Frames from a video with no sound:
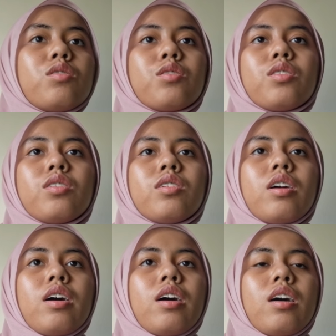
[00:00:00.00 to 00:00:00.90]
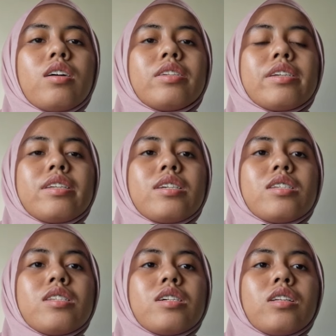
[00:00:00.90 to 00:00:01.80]
So this
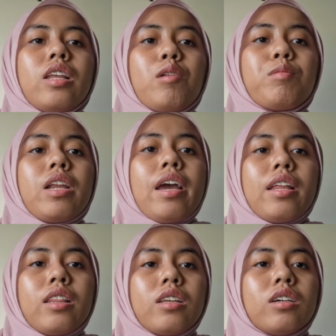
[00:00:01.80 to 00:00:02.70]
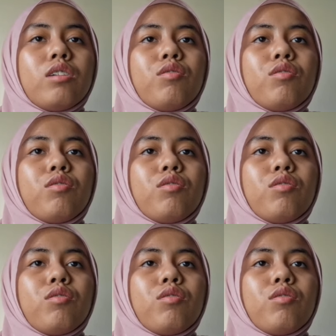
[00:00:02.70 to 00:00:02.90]
is the table header